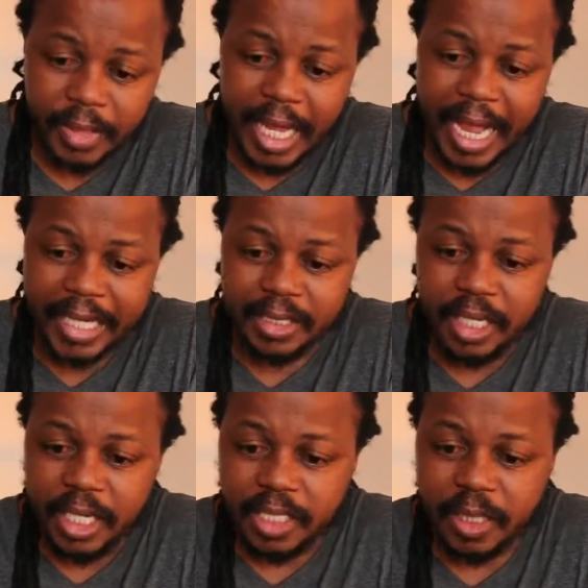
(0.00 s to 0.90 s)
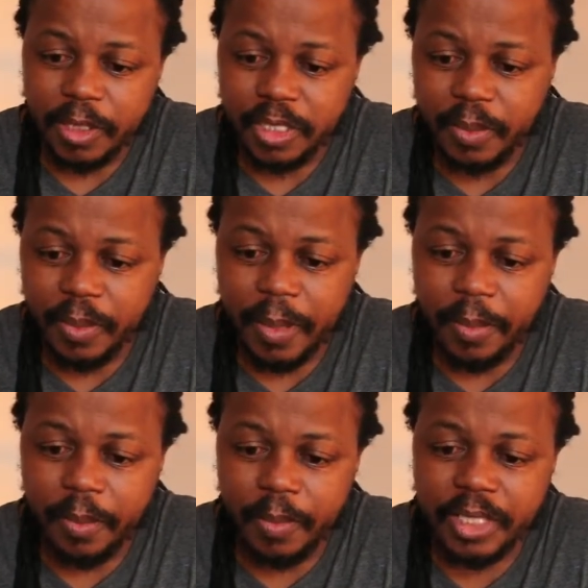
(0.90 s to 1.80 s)
And somebody said,
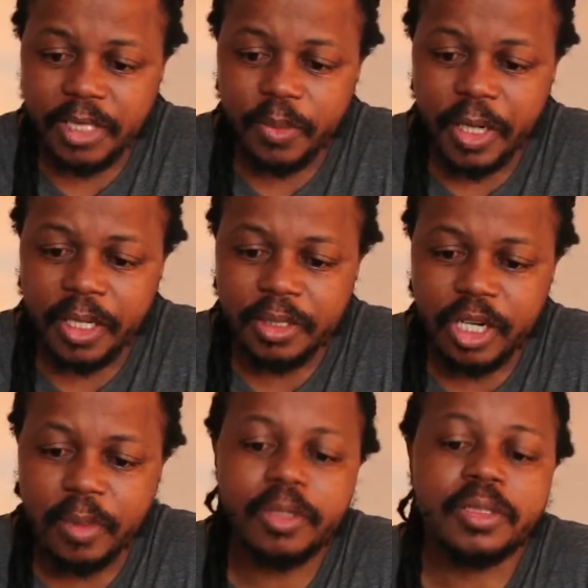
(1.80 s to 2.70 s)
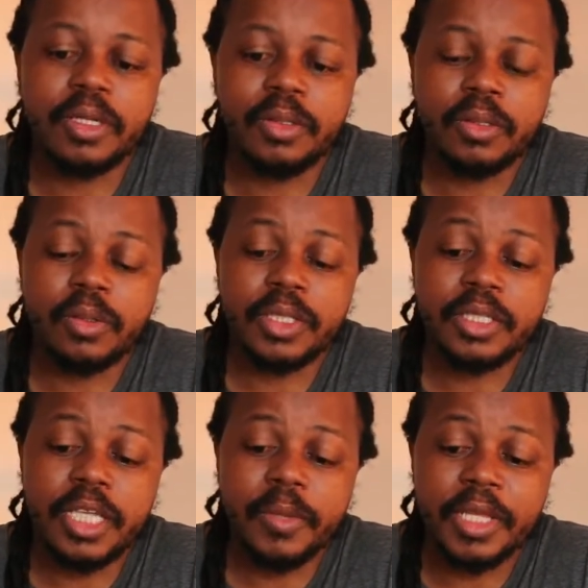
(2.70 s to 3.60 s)
better when trouble all the
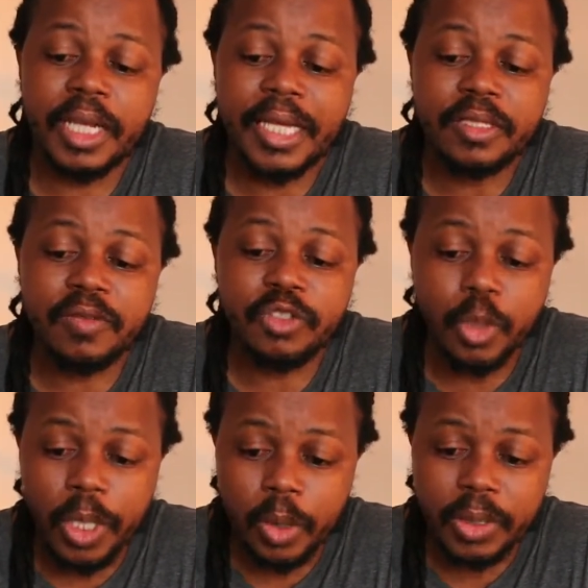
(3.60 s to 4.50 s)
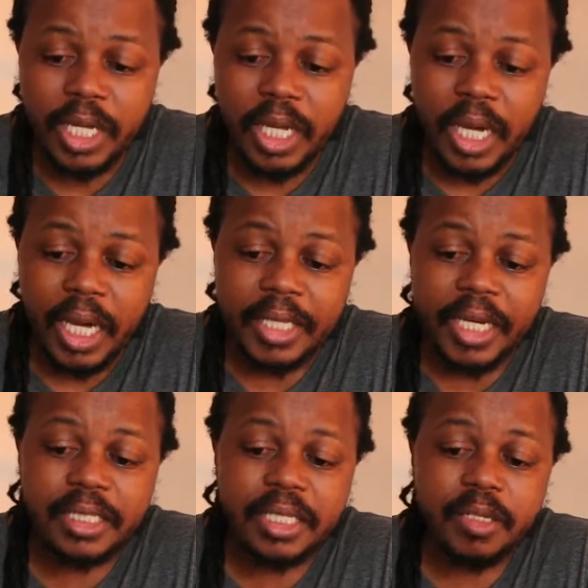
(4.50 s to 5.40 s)
same when the likes of Joy Lord are the
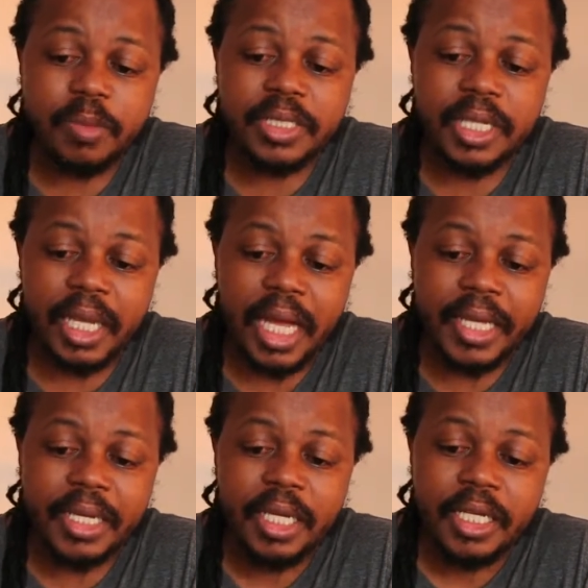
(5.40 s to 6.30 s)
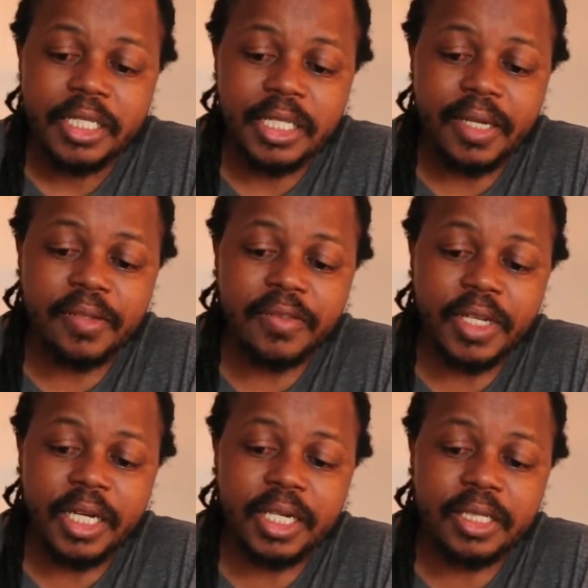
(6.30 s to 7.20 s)
next keepers in line.
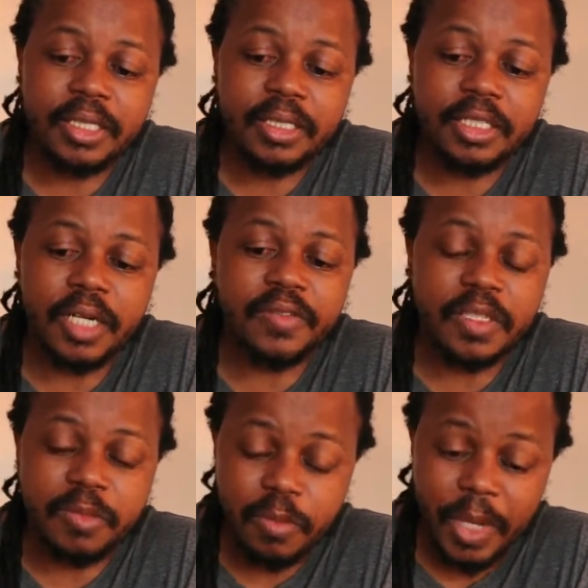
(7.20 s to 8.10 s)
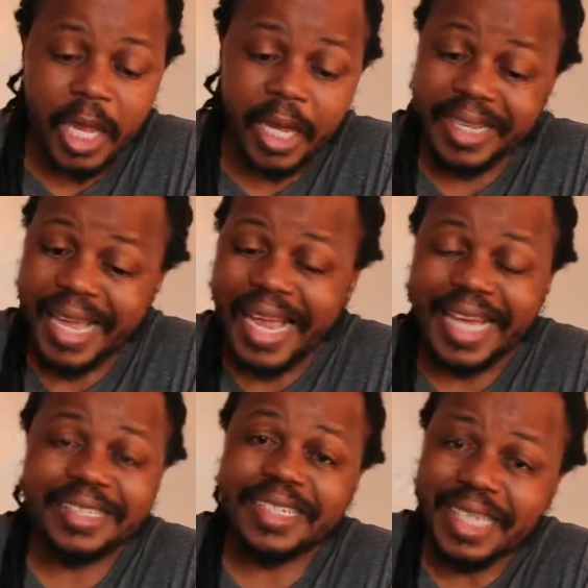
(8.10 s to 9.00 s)
Shelf seems bare,
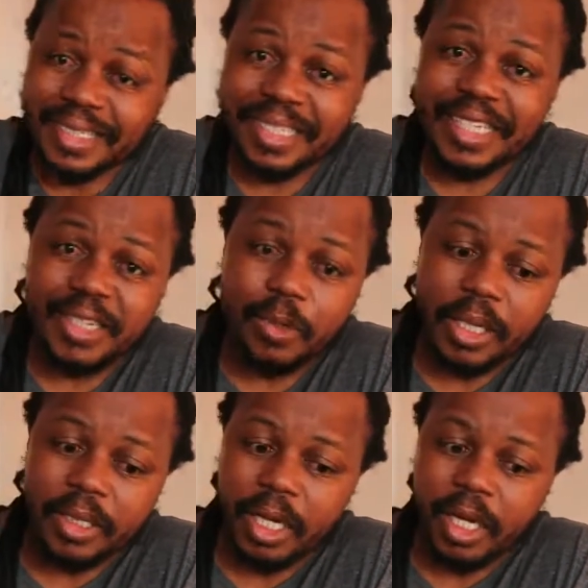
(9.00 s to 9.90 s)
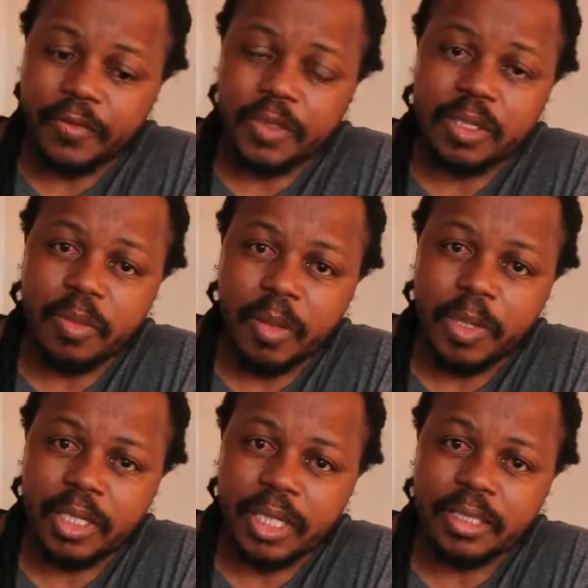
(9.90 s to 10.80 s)
and that's a key one for
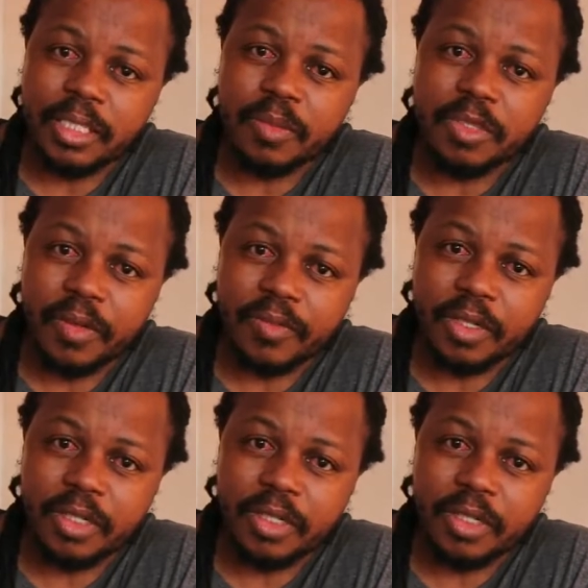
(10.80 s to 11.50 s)
Zimbabwe in terms of